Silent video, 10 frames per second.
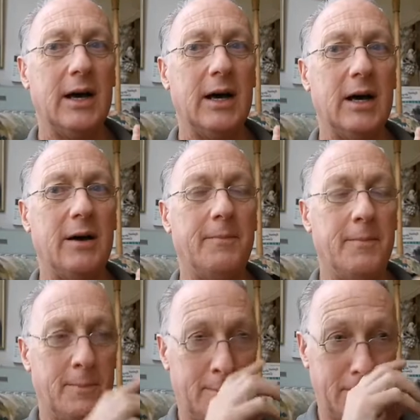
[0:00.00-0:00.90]

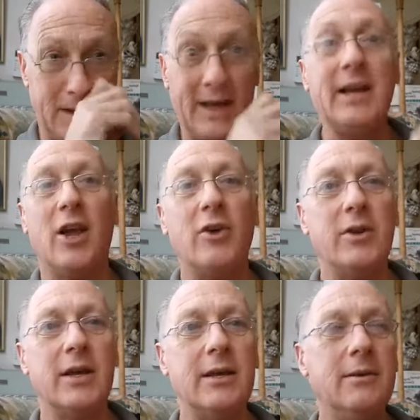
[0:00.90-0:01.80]
and
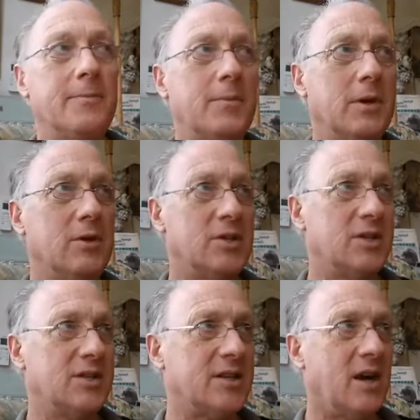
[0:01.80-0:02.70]
lonely
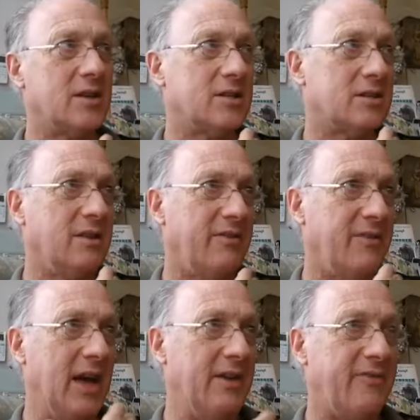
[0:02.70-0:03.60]
to start to
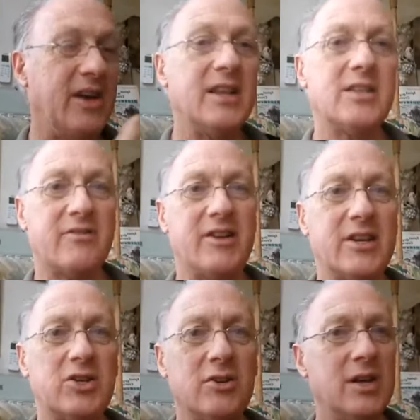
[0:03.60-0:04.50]
have feelings of
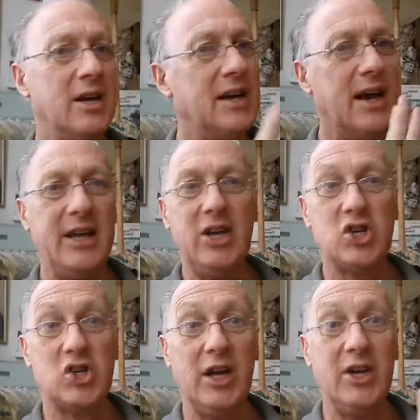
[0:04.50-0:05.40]
gratitude. And he
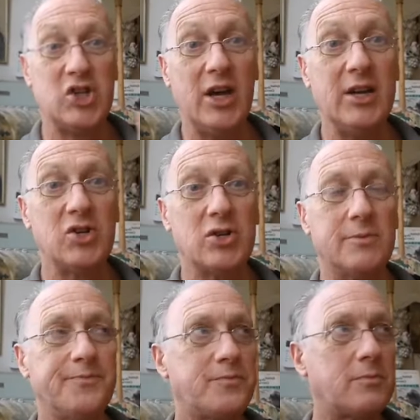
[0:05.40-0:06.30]
changed.
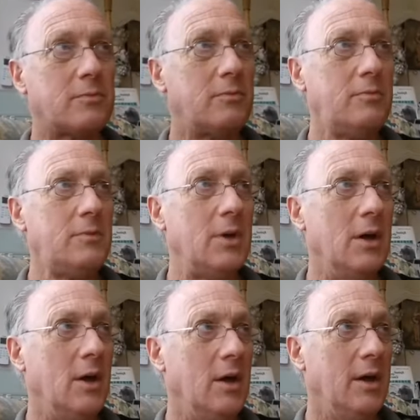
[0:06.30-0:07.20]

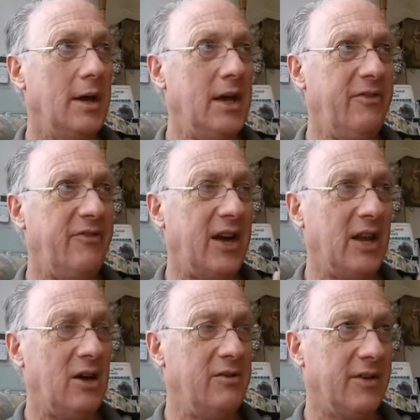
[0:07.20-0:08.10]
He
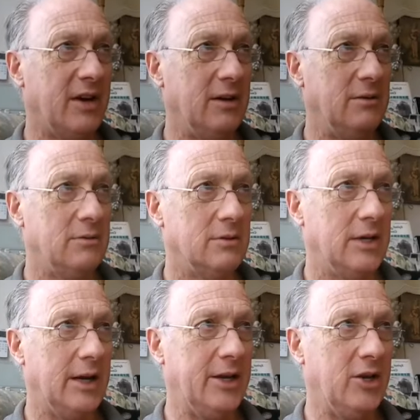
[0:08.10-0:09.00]
fell over
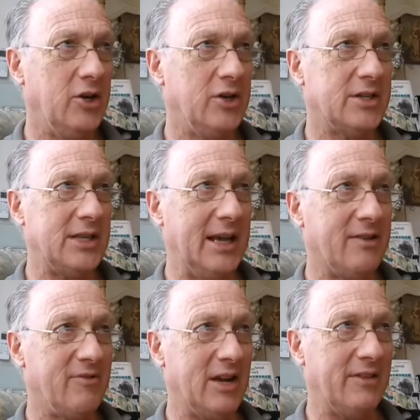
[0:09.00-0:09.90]
and he hurt his
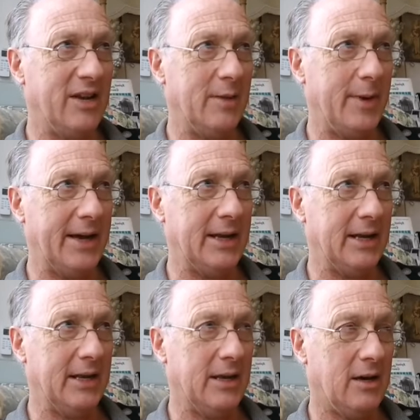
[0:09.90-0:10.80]
leg really, really
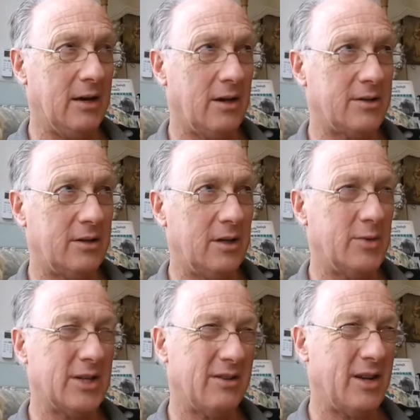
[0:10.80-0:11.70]
badly. I
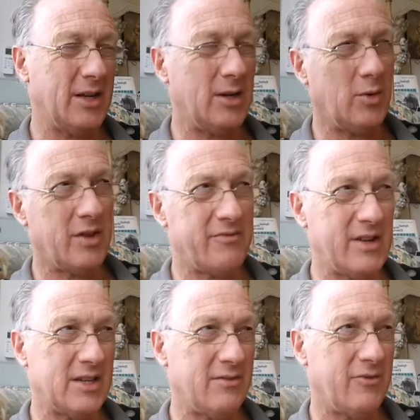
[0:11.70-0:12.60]
don't know what the
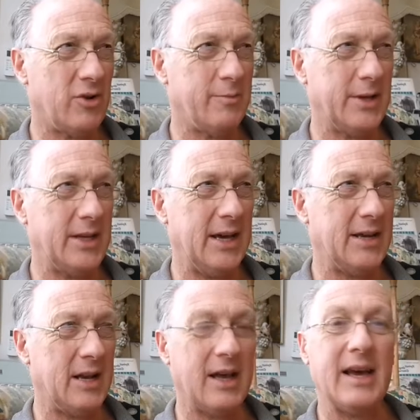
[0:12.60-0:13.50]
reason for it, but he
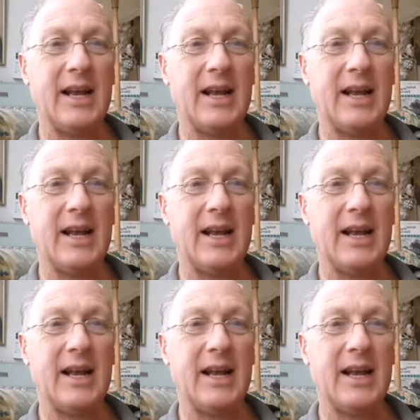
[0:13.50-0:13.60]
had like a